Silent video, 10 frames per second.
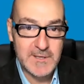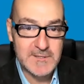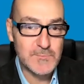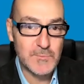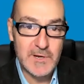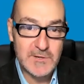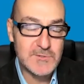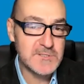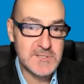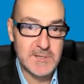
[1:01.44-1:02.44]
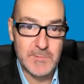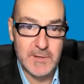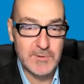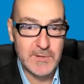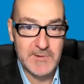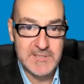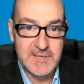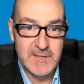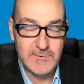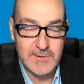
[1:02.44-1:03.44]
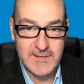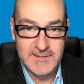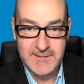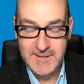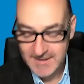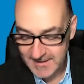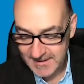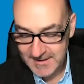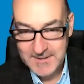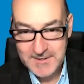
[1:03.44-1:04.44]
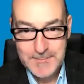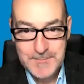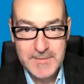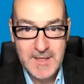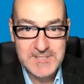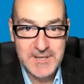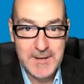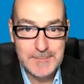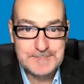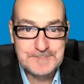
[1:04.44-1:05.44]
It's really good to see people coming together again and catching up.